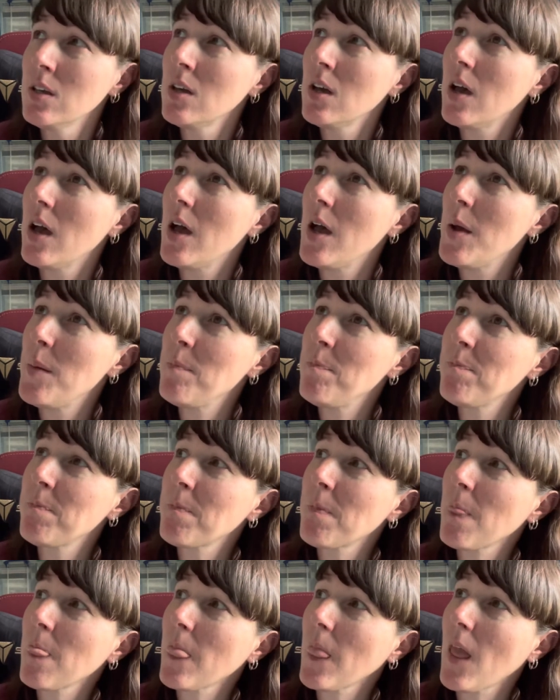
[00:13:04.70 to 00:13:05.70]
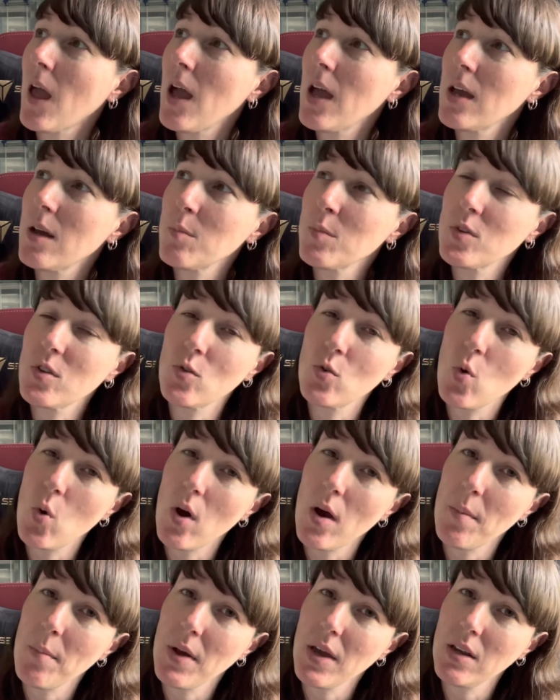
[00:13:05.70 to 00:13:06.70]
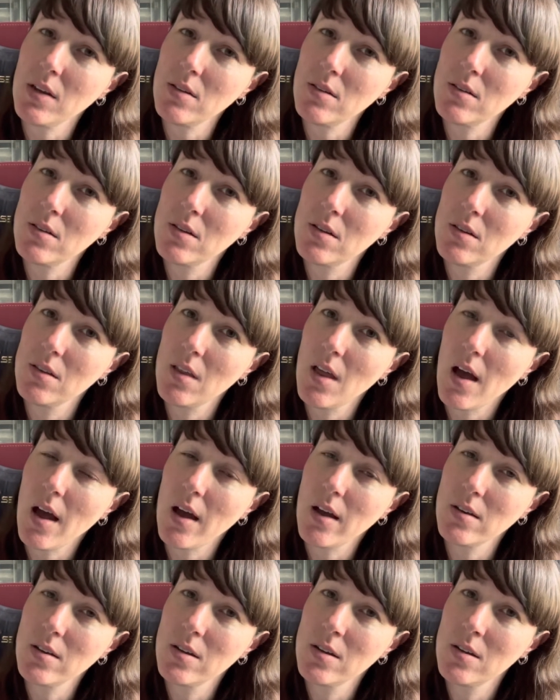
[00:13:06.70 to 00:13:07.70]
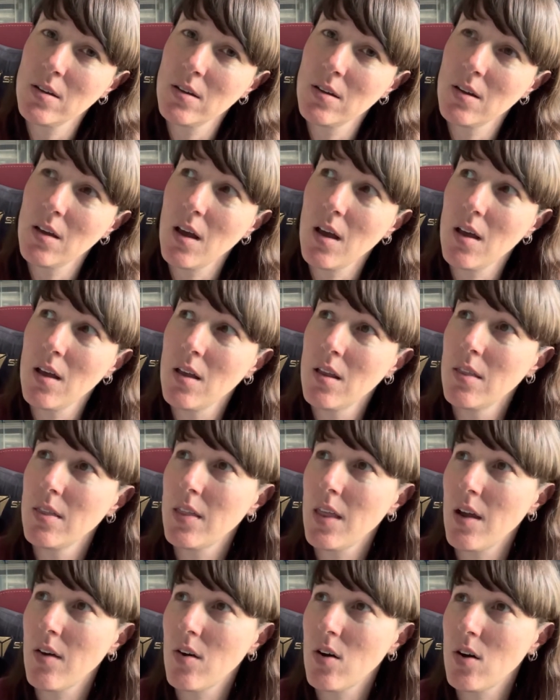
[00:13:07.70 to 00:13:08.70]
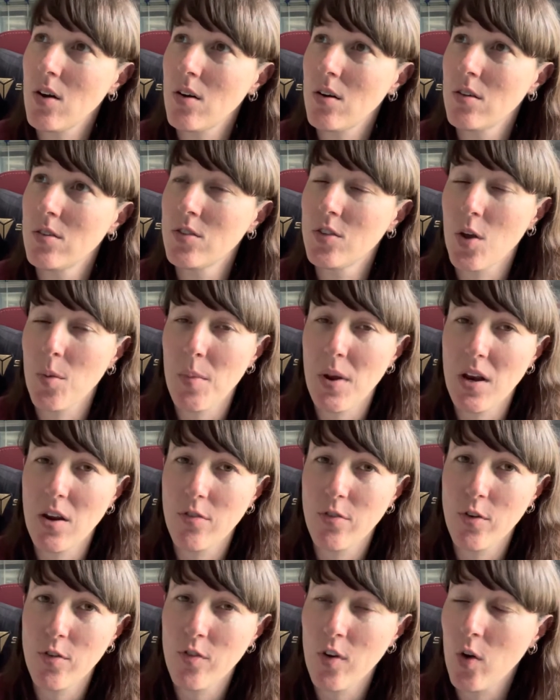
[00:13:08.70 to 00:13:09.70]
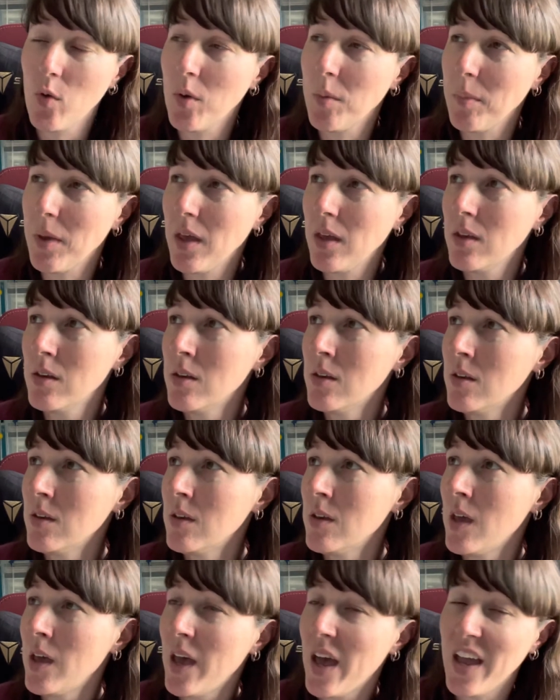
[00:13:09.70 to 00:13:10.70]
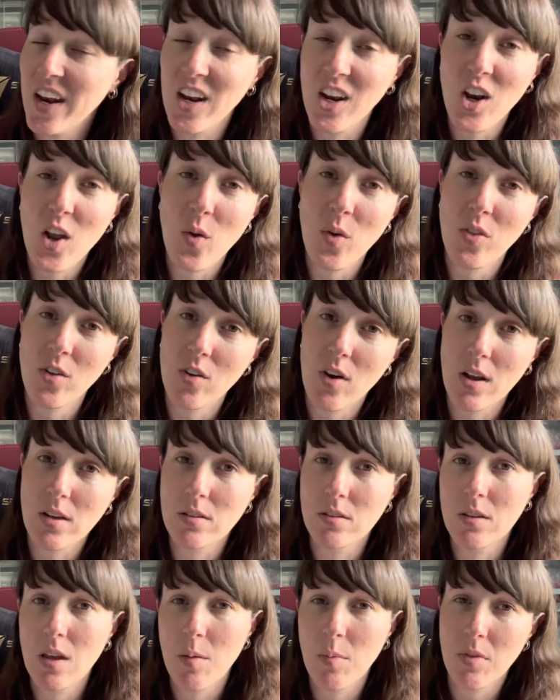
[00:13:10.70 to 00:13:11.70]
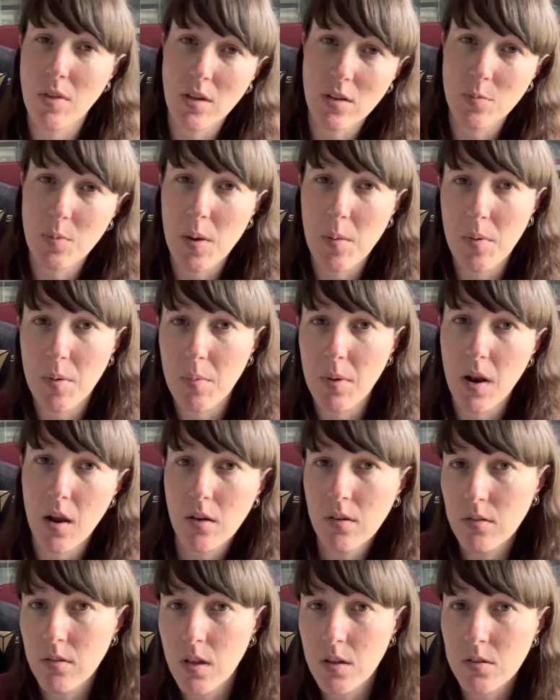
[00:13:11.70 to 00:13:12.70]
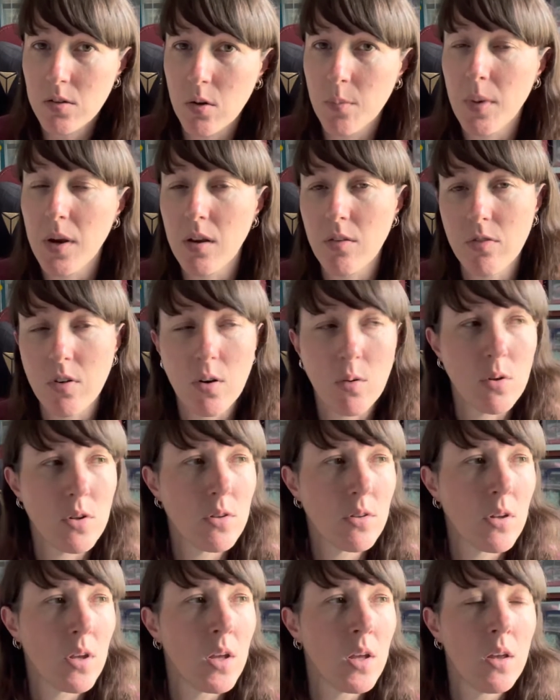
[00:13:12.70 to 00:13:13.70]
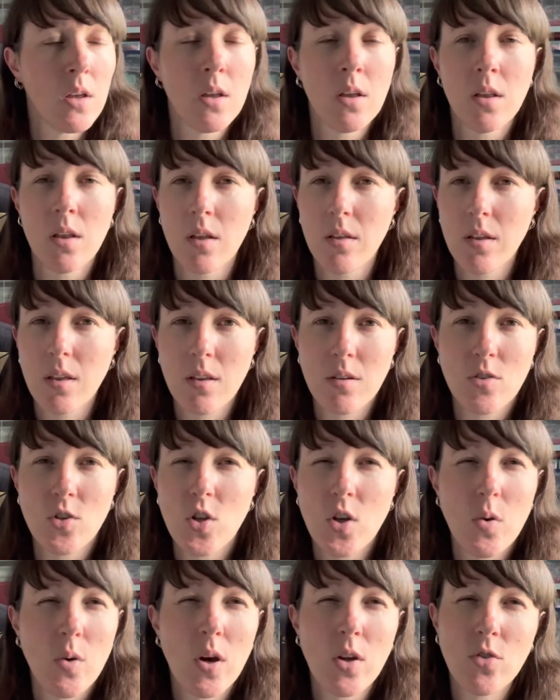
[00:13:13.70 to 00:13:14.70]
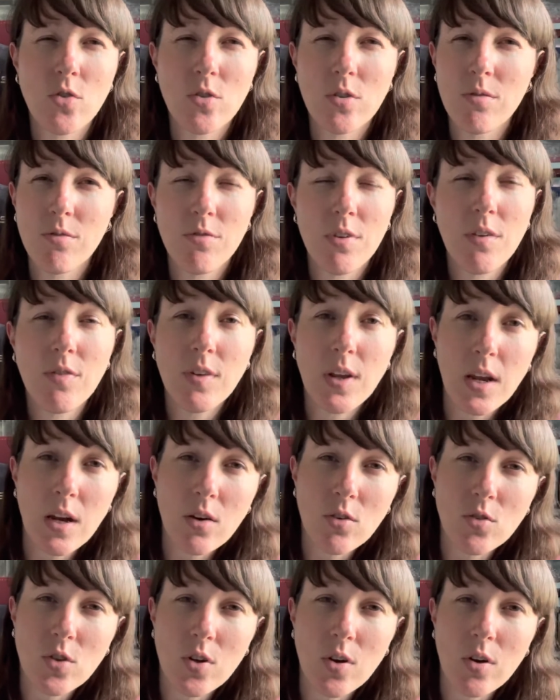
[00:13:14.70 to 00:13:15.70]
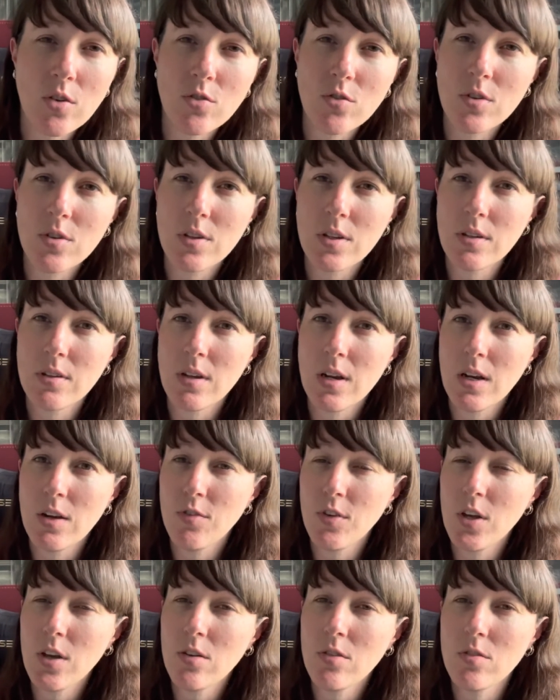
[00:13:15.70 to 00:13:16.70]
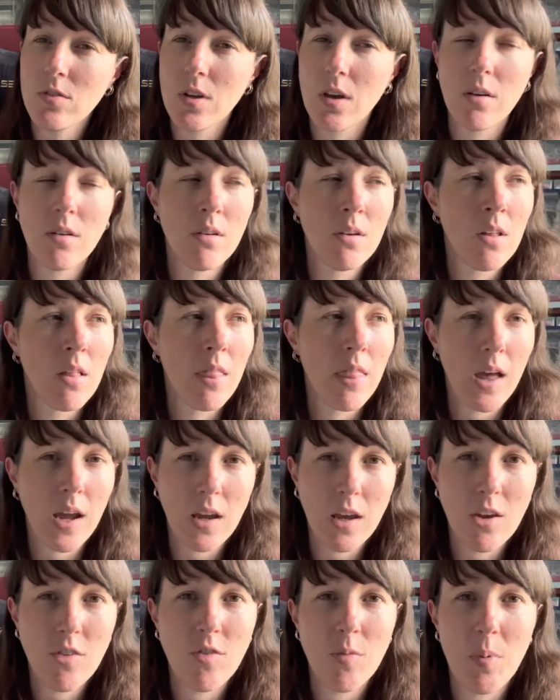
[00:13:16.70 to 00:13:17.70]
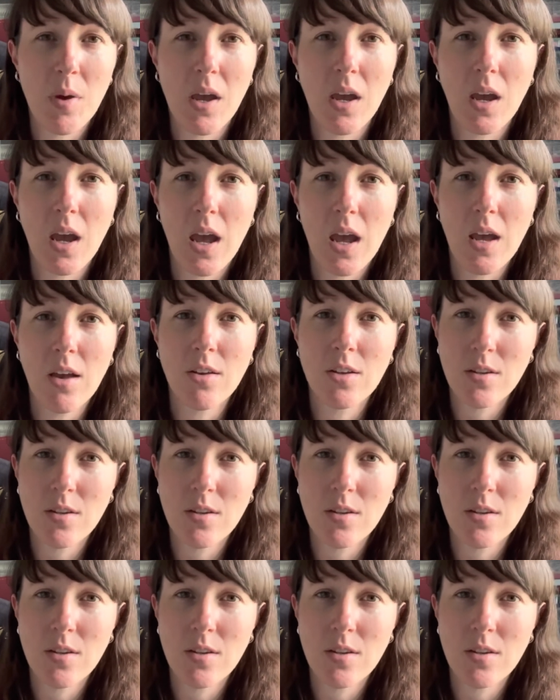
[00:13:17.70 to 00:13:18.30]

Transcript: Um, I am still quite amazed that there are so many of you following me. And I know in the grand scheme of things, people will be like, oh, that's not many followers. I think there's 215 or 216 of you. So thank you for being here.